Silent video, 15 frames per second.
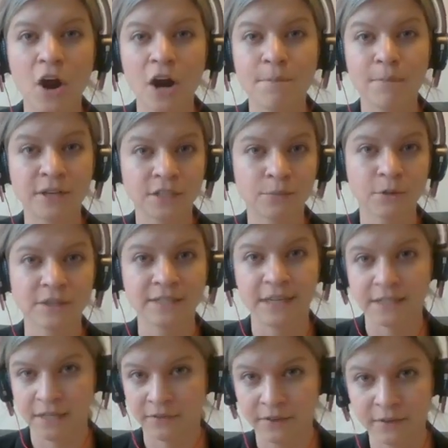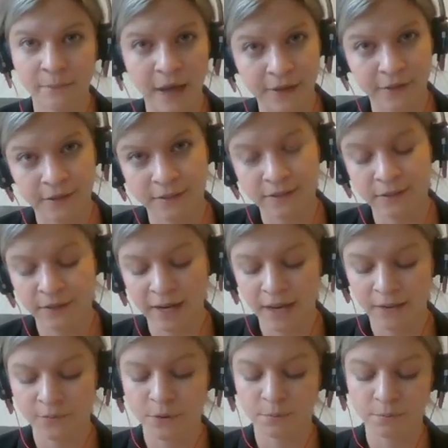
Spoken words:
are much more sensitive than others, okay?